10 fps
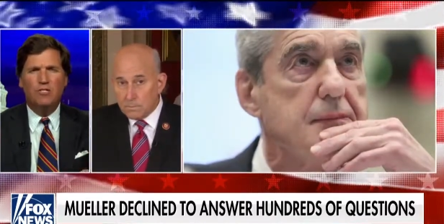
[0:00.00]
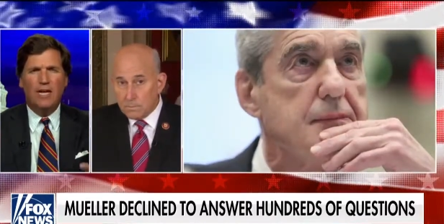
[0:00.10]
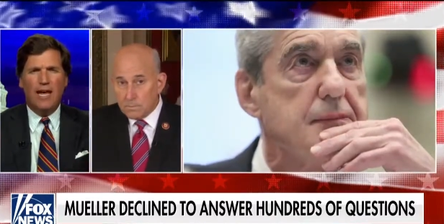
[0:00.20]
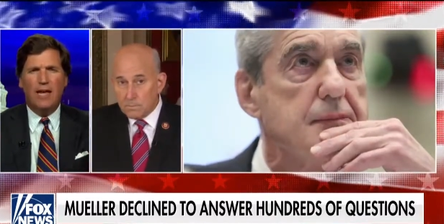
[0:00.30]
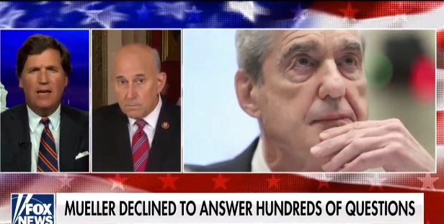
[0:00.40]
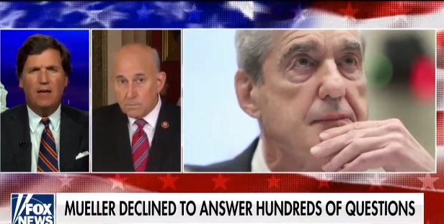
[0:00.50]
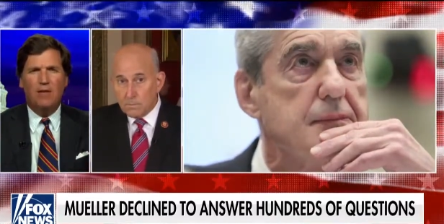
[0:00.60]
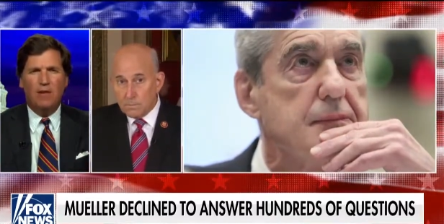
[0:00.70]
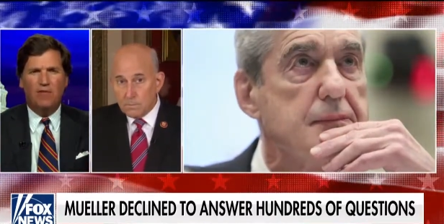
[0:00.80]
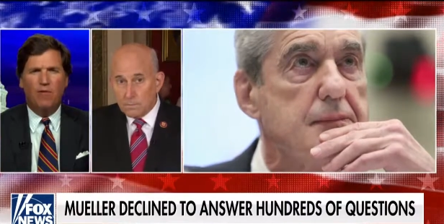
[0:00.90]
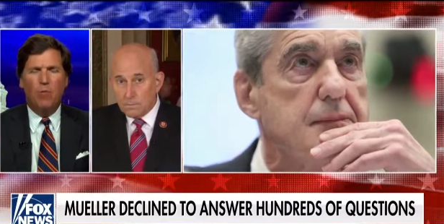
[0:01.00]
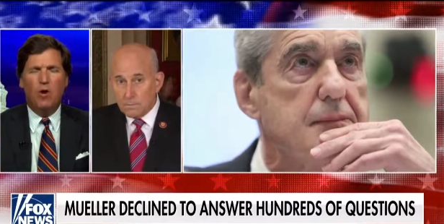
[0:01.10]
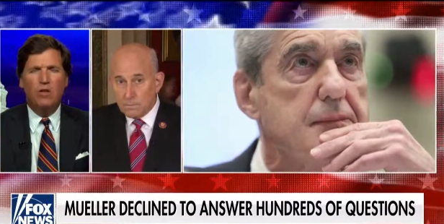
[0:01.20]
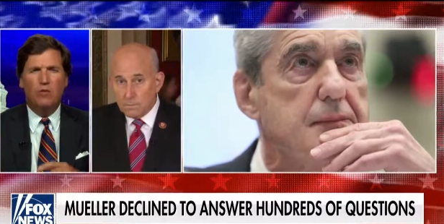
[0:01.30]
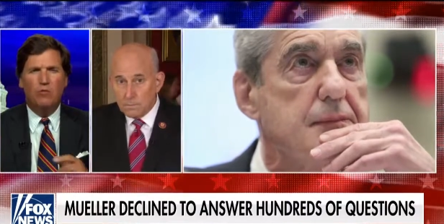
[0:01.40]
Speaker 1: saying that from
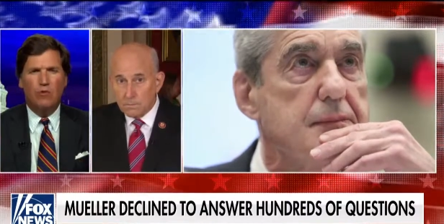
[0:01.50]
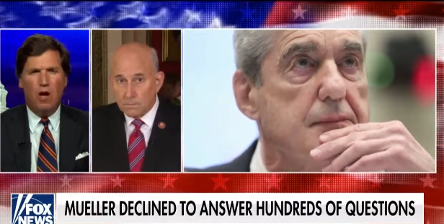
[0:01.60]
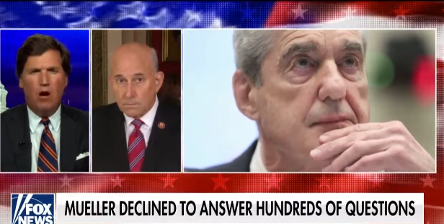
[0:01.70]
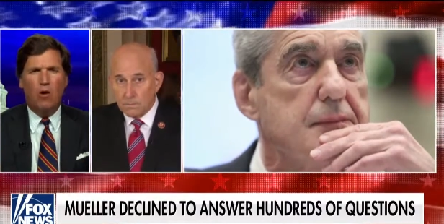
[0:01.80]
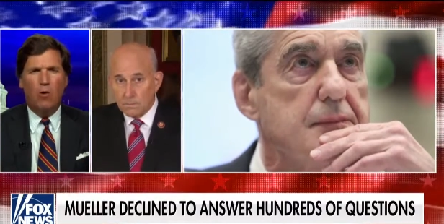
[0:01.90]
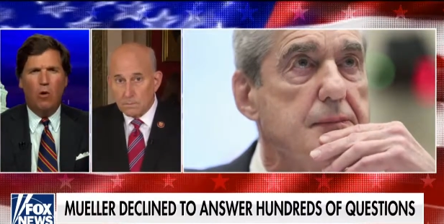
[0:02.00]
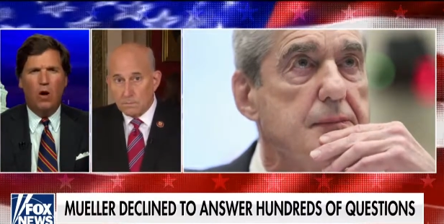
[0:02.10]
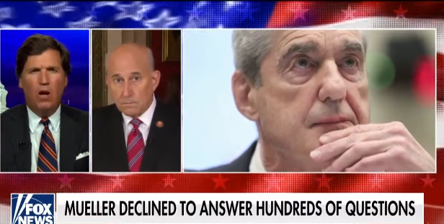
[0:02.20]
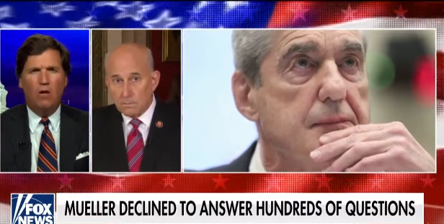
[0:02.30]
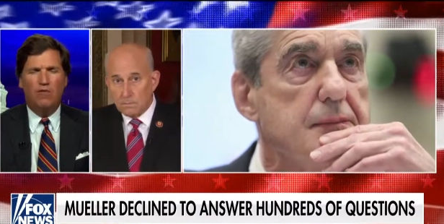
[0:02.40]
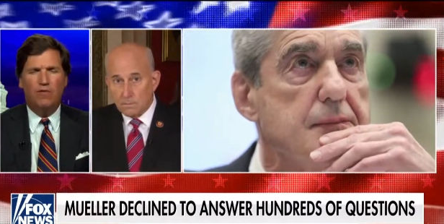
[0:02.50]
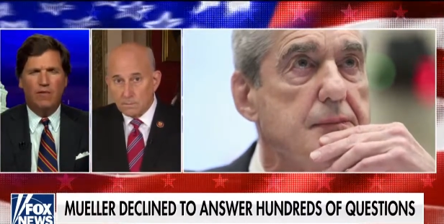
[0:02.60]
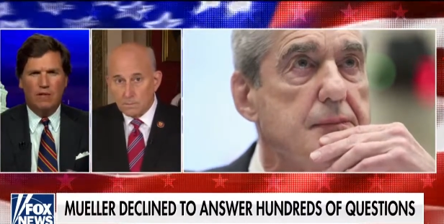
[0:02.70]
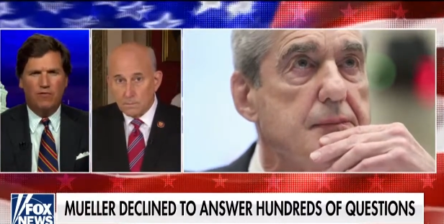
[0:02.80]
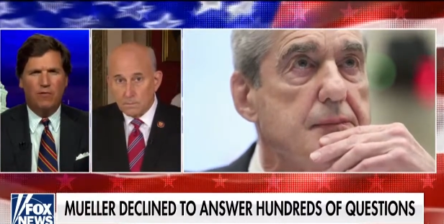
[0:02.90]
what you know of
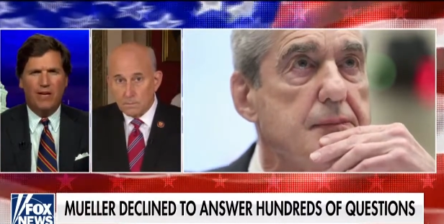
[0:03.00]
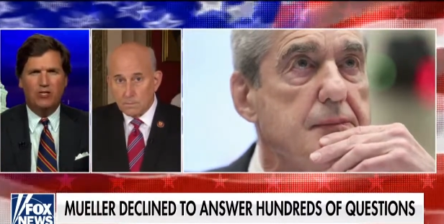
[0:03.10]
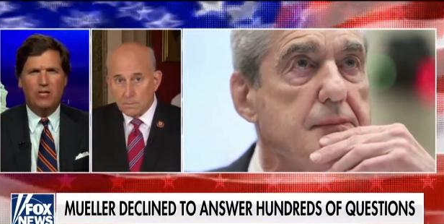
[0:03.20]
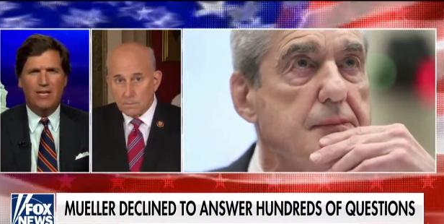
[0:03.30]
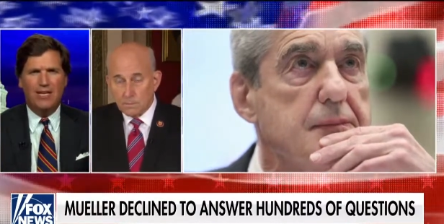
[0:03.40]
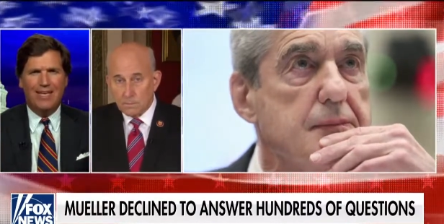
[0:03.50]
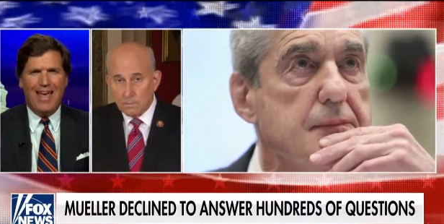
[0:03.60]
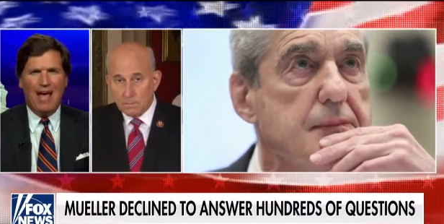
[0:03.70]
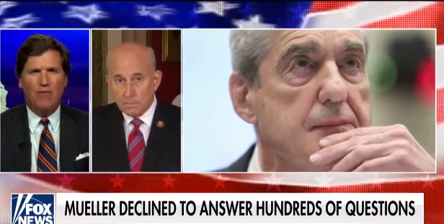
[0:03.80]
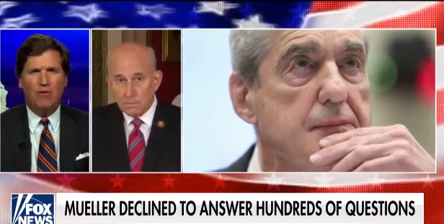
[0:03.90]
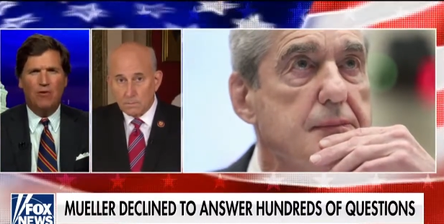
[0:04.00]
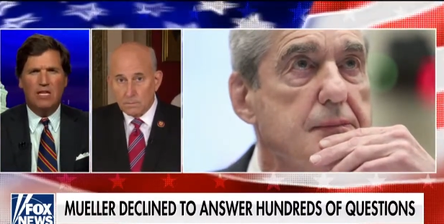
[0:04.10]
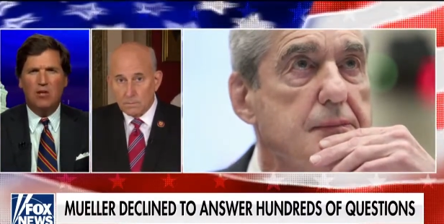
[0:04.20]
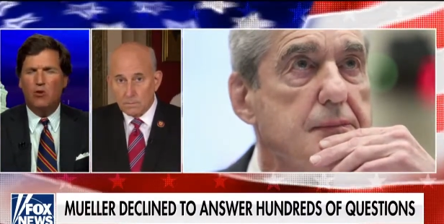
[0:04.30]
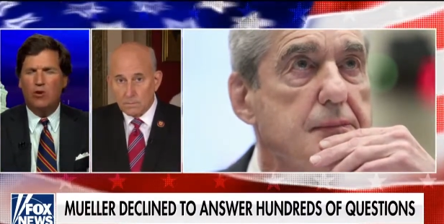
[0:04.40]
the information he gathered,
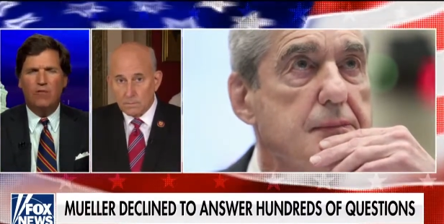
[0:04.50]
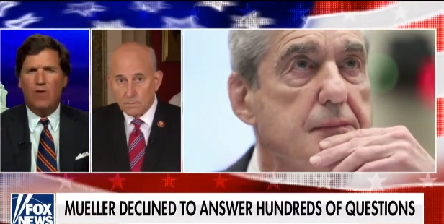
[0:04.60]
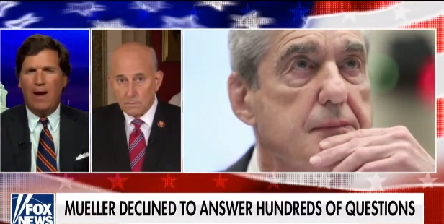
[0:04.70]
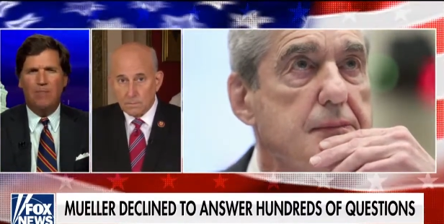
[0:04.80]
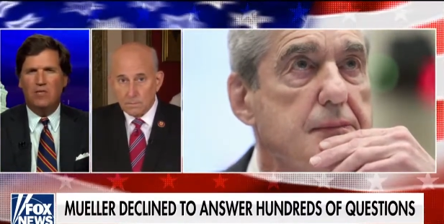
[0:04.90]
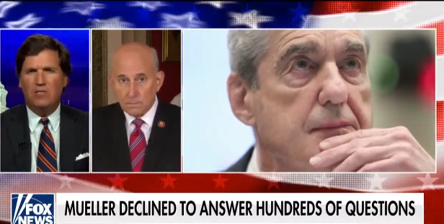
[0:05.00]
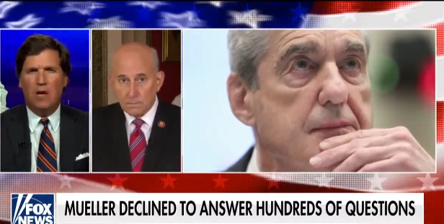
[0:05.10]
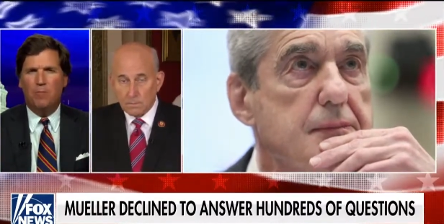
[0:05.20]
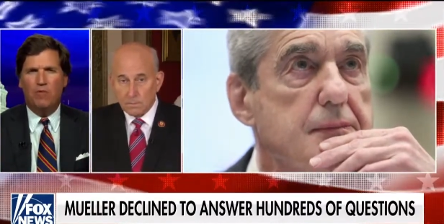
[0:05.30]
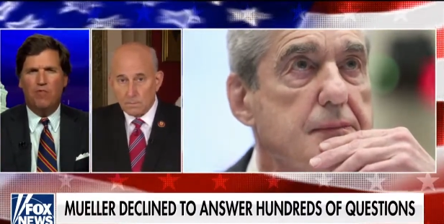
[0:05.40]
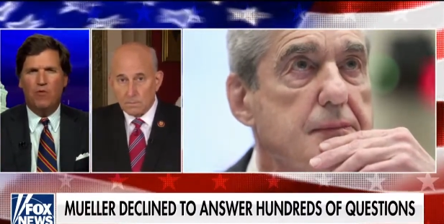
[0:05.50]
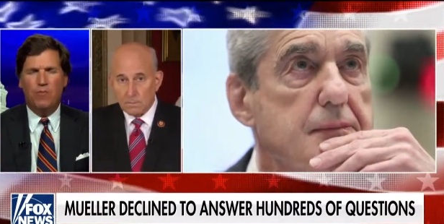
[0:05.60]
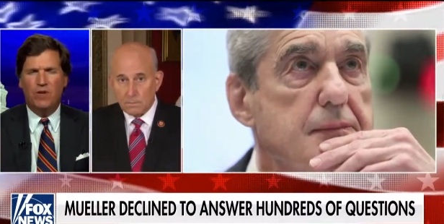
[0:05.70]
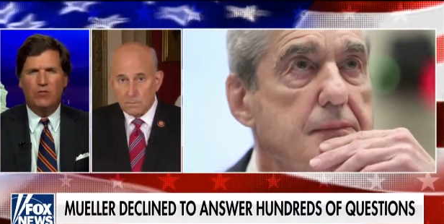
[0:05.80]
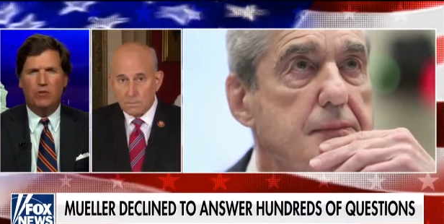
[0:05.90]
he could have wrapped this up before
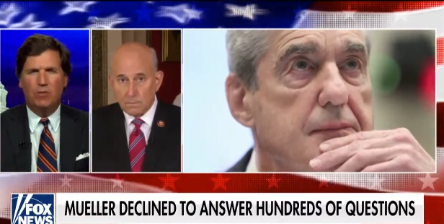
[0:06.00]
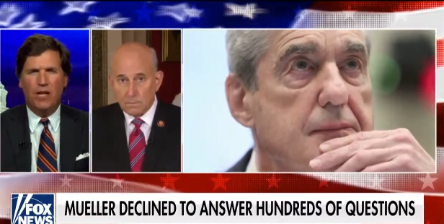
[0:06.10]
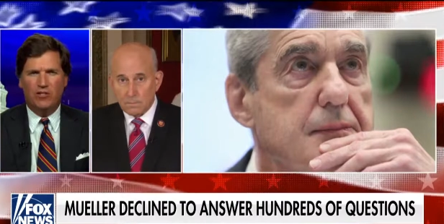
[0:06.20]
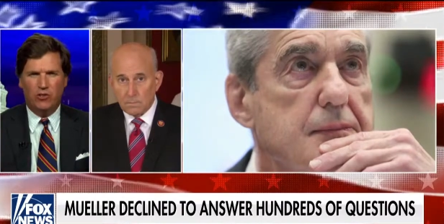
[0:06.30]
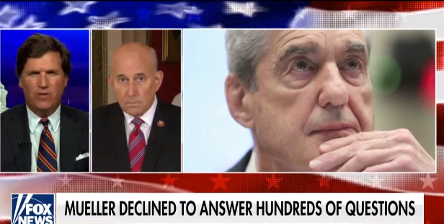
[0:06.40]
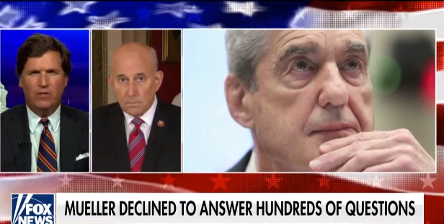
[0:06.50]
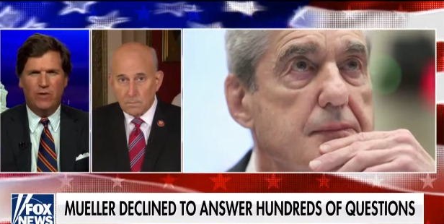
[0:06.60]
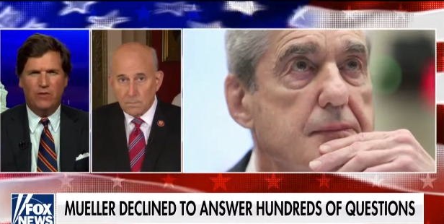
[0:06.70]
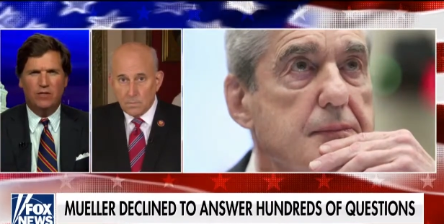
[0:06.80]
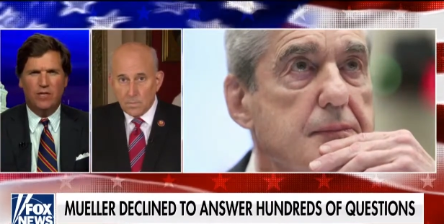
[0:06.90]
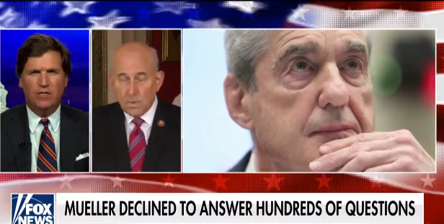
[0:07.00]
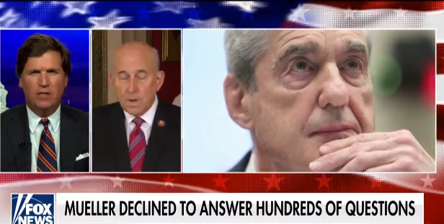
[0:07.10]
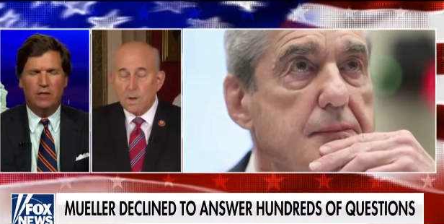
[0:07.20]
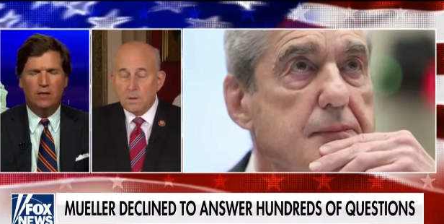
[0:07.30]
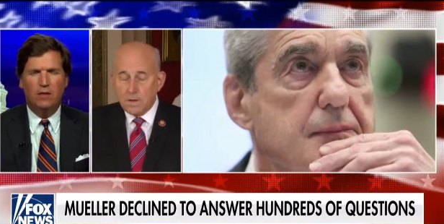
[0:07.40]
the midterm election in 2018.
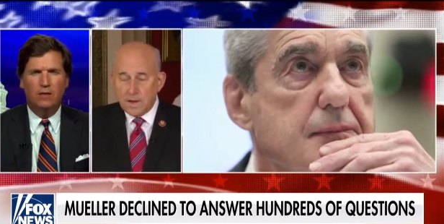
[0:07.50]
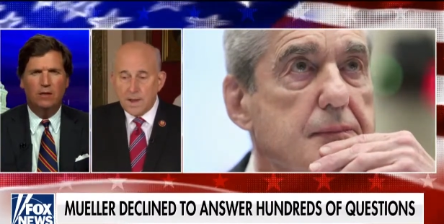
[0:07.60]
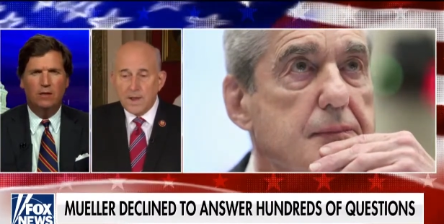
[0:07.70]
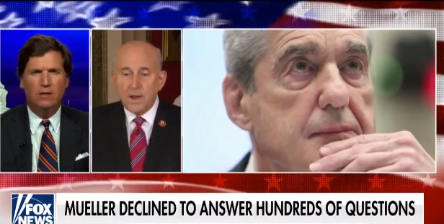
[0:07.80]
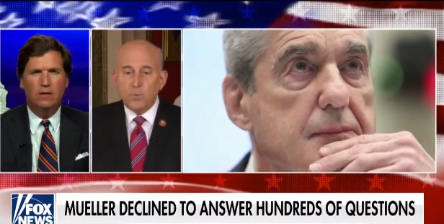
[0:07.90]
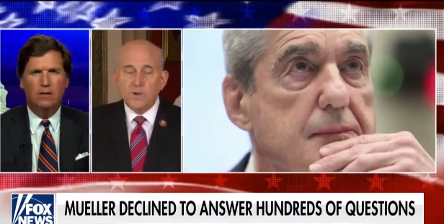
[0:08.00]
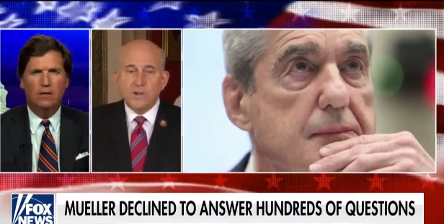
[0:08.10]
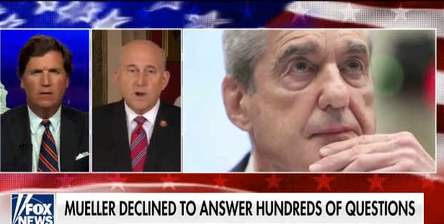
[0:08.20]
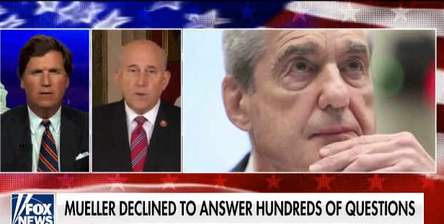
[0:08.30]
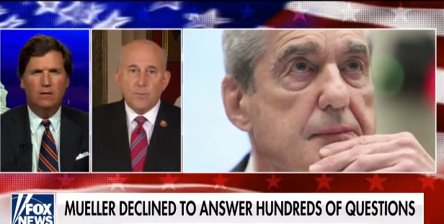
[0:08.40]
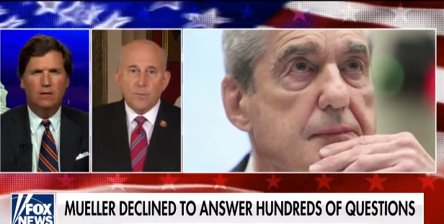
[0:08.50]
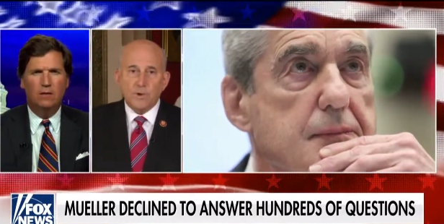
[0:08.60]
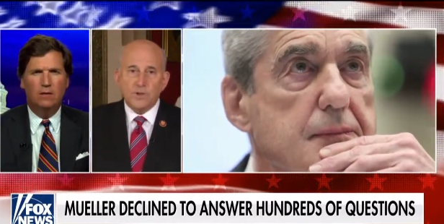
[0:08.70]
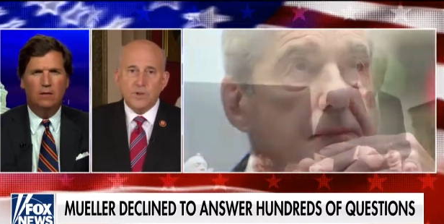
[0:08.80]
Yeah,
Speaker 2: yeah. he was careful to